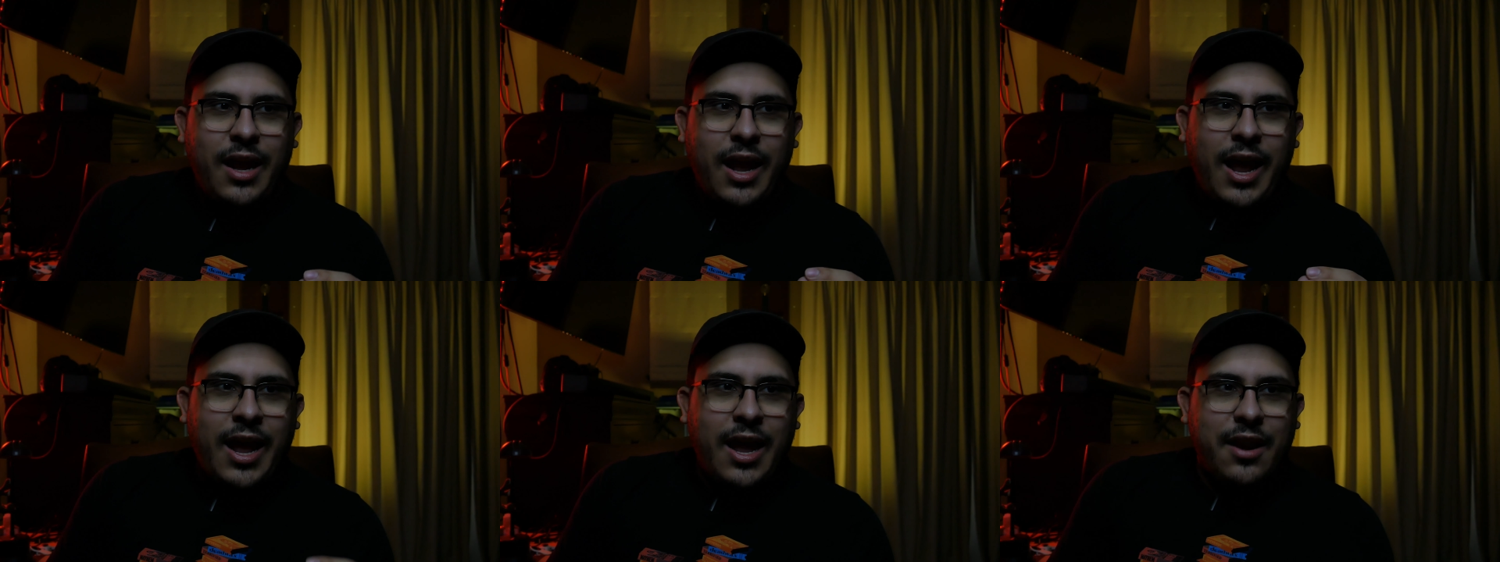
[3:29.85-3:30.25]

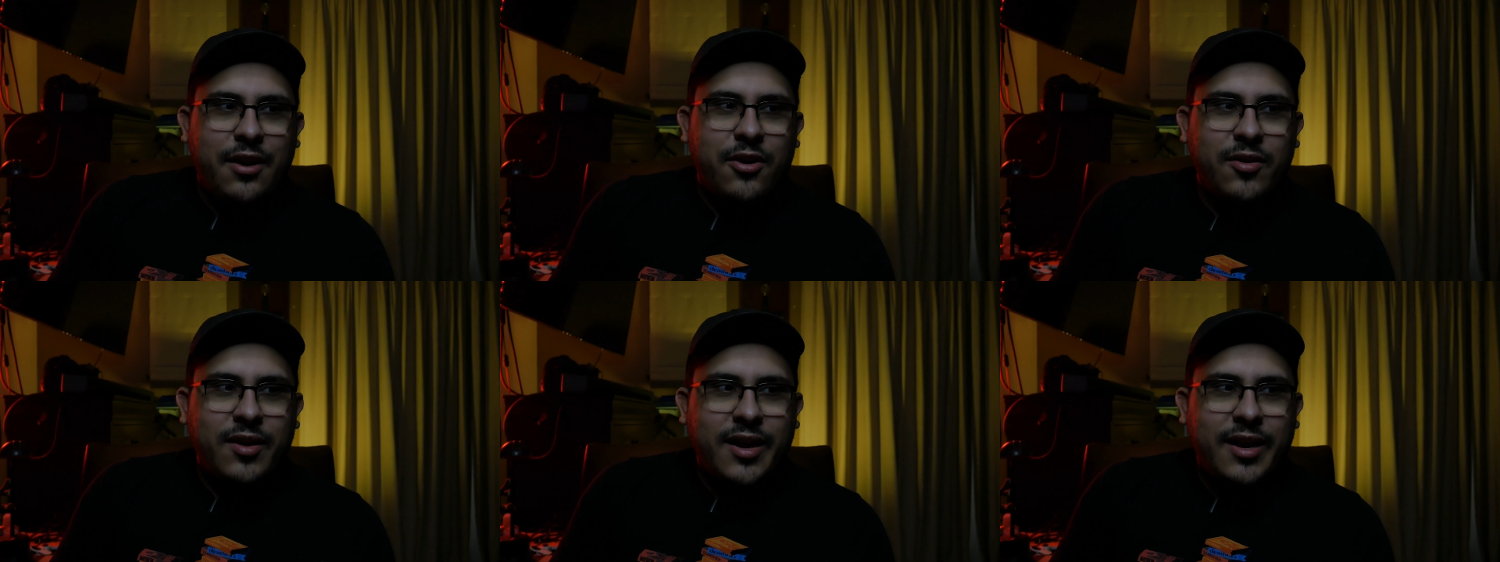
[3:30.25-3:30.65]
and
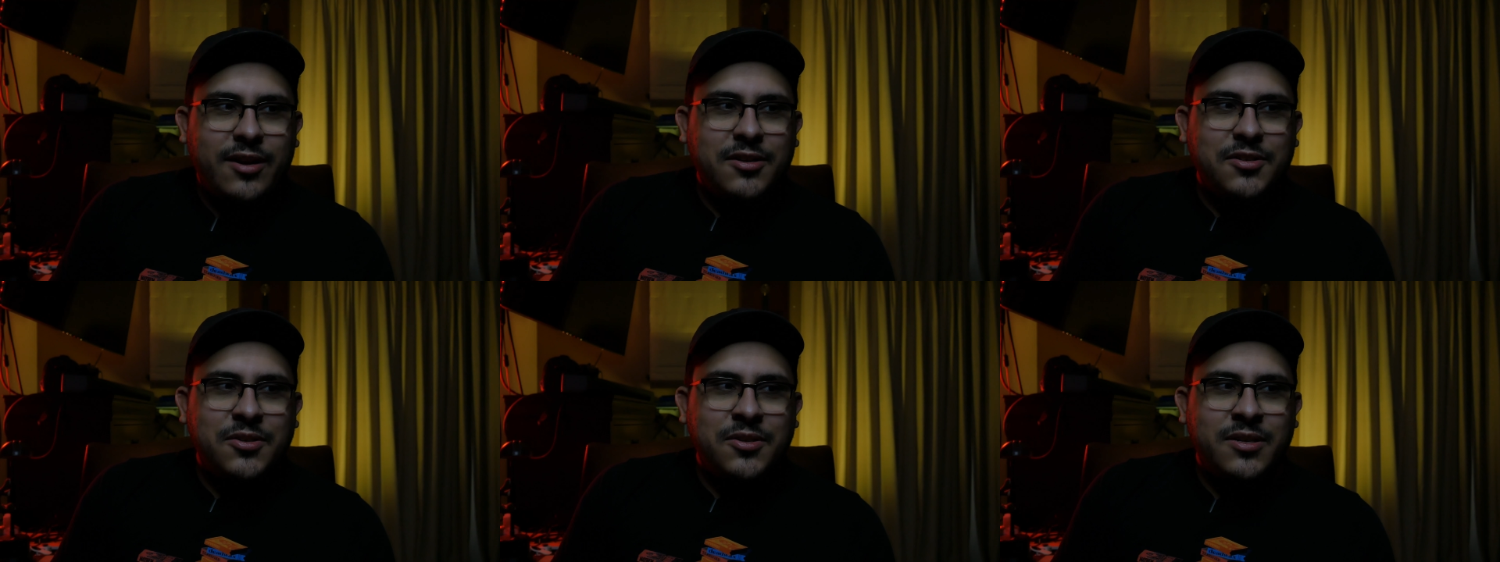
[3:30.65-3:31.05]
her
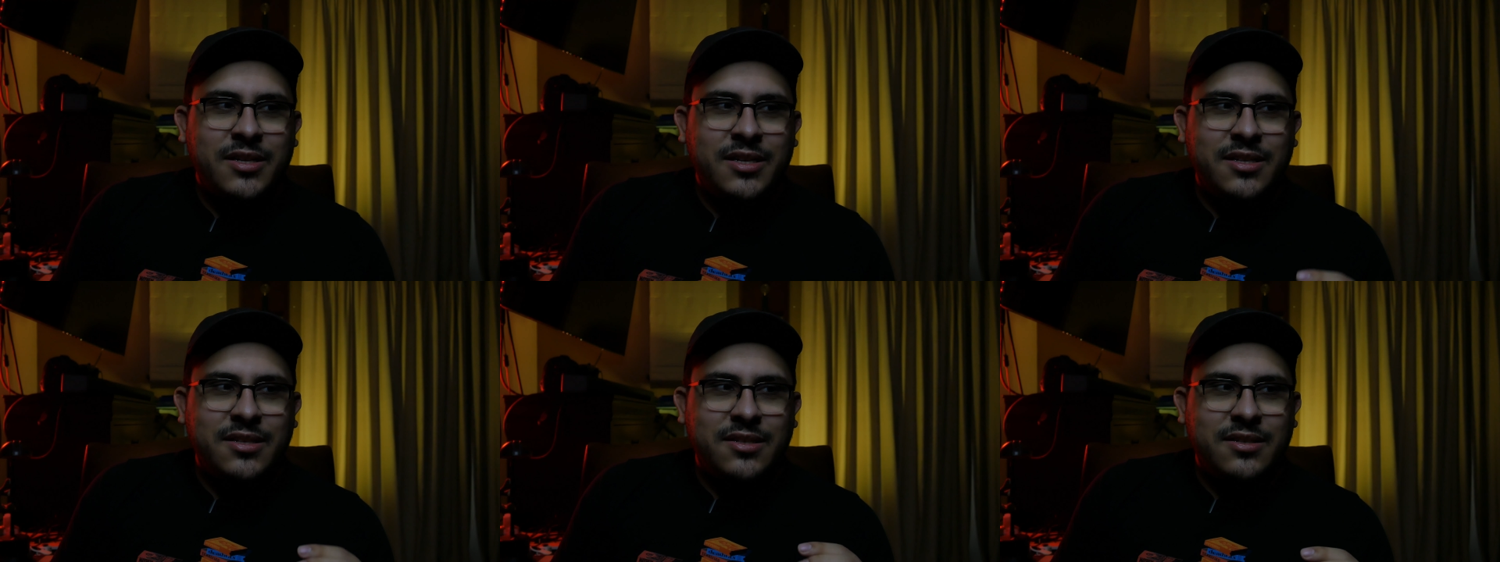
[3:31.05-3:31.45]
character
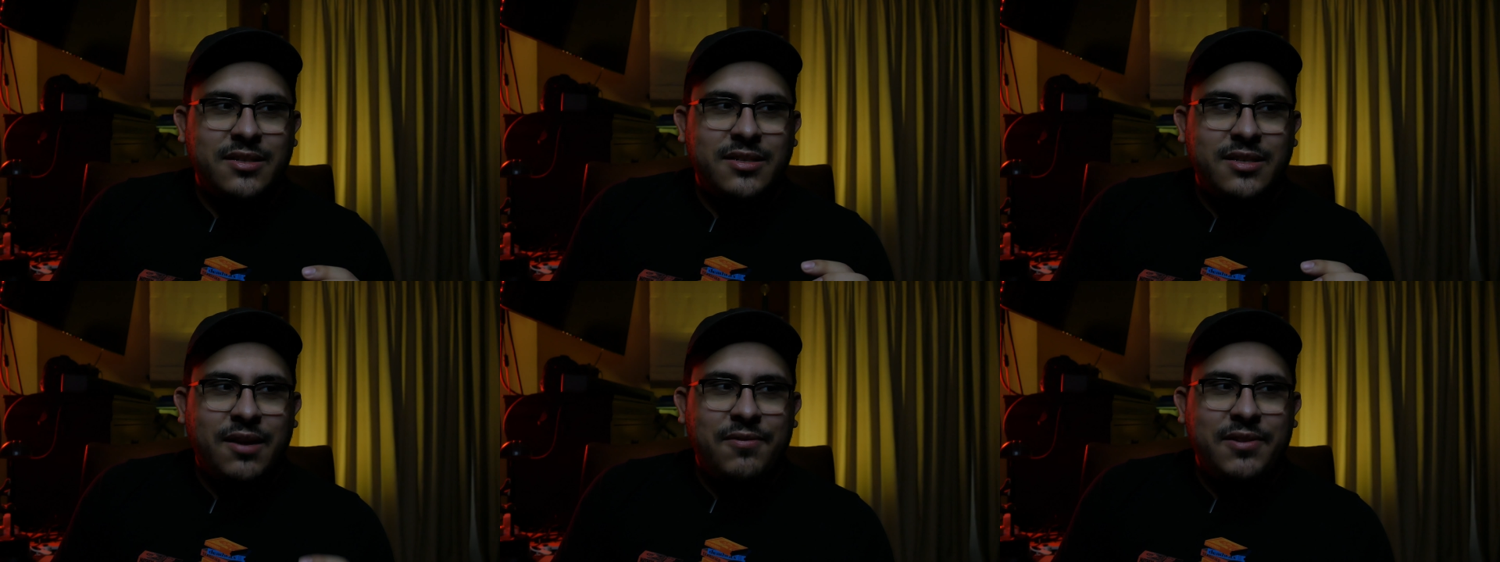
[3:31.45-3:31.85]
is
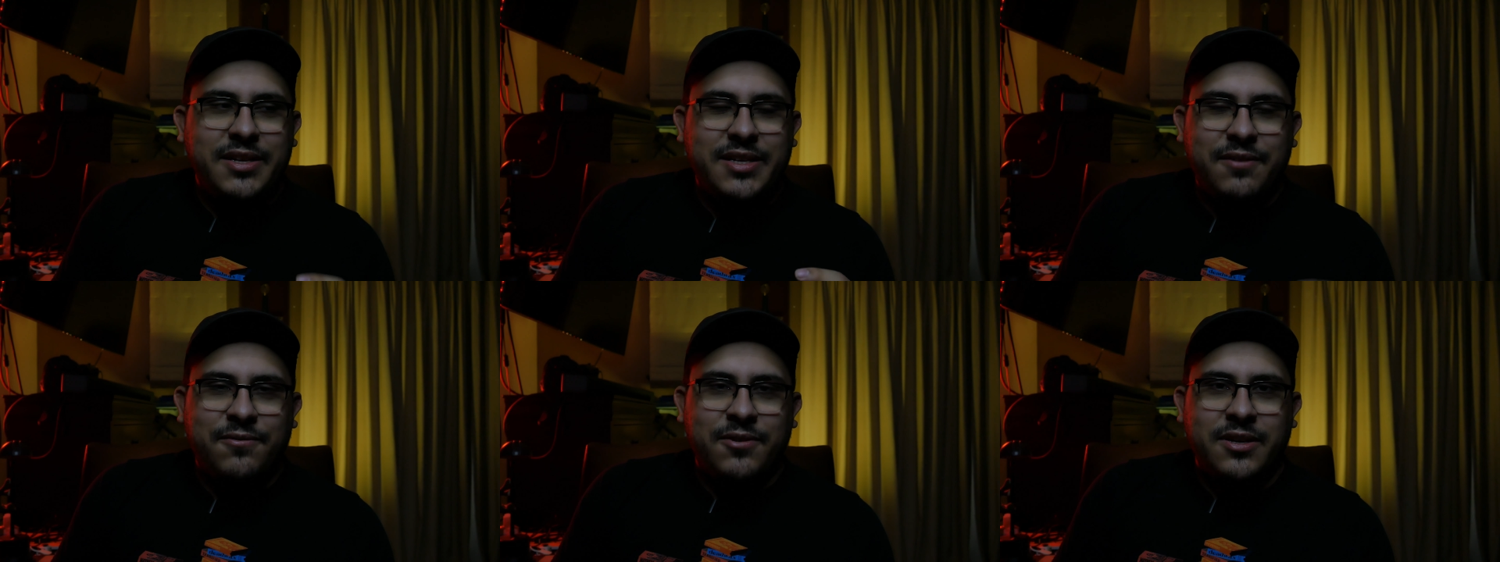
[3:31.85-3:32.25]
definitely
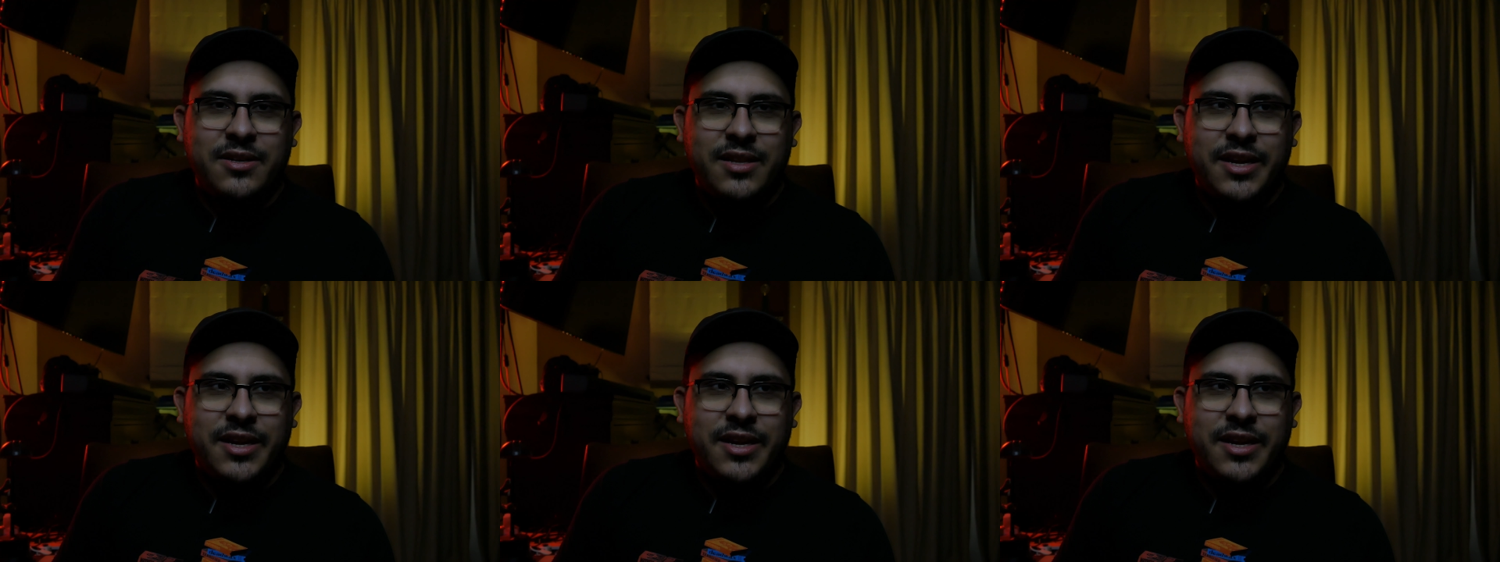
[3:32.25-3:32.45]
different.